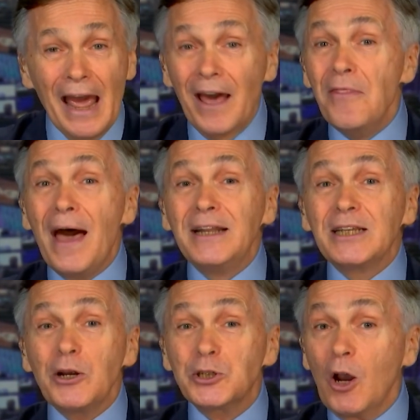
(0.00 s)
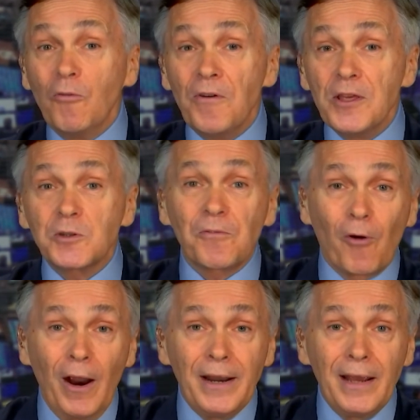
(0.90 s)
And that is our show for this
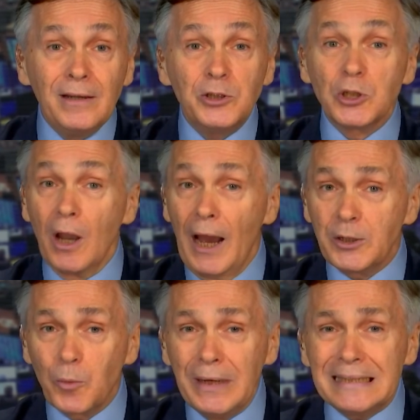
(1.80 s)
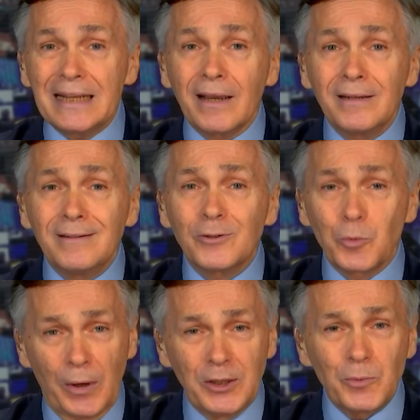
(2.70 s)
Friday, July 22nd,
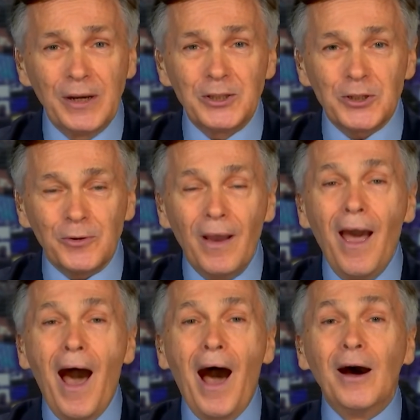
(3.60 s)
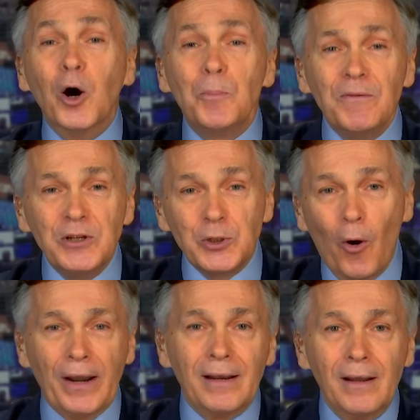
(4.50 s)
2022. I hope you've
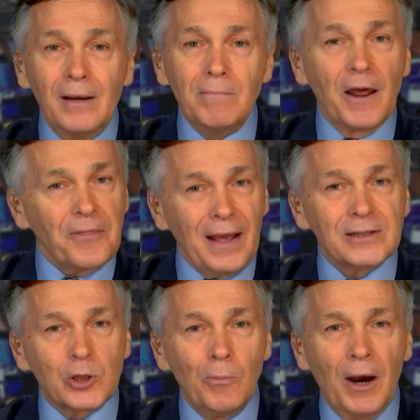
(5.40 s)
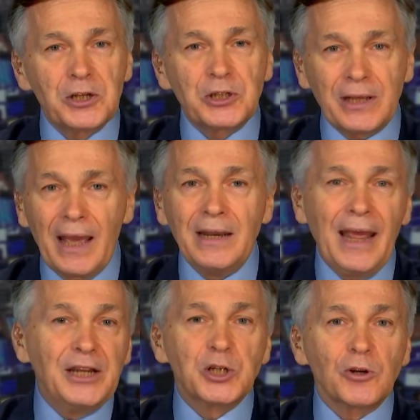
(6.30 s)
enjoyed it. My thanks so much to Ken
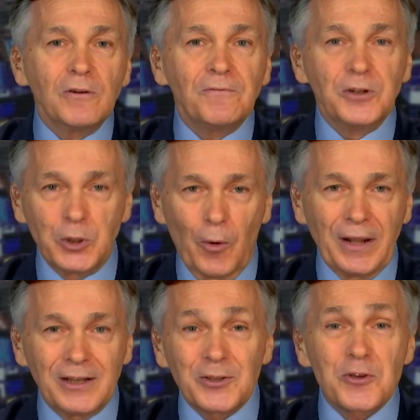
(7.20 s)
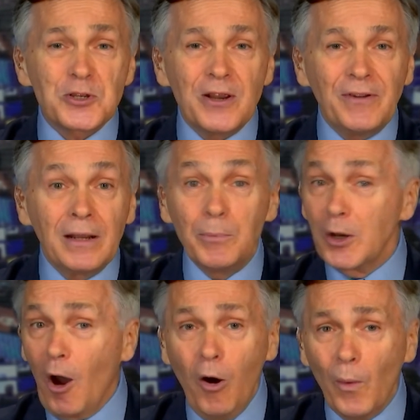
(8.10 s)
Najder for joining us this evening,
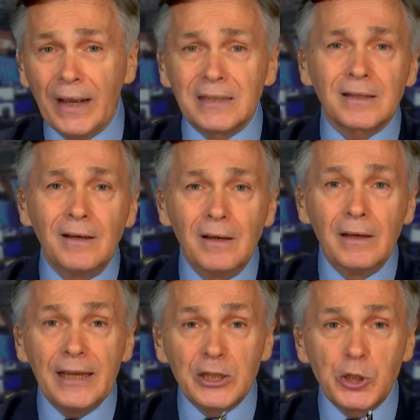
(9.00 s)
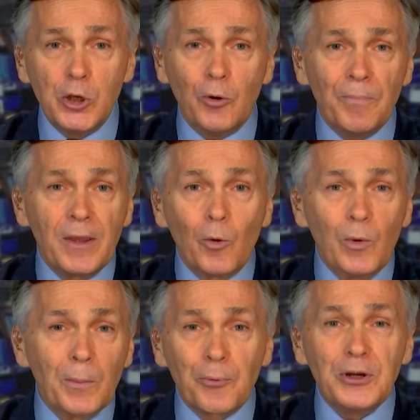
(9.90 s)
but always, it's you.
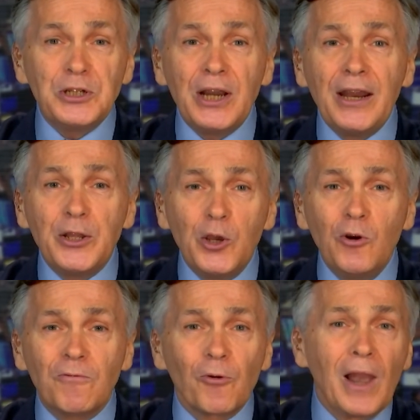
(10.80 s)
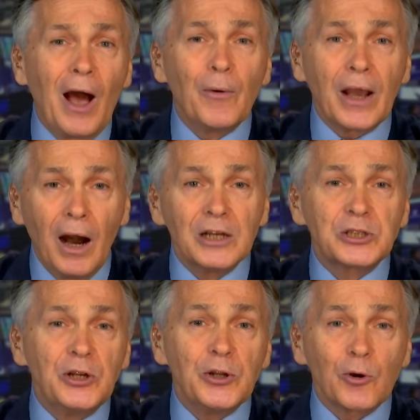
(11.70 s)
We appreciate you for allowing
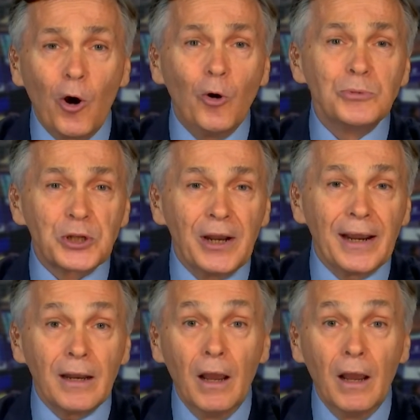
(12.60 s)
us into your homes tonight.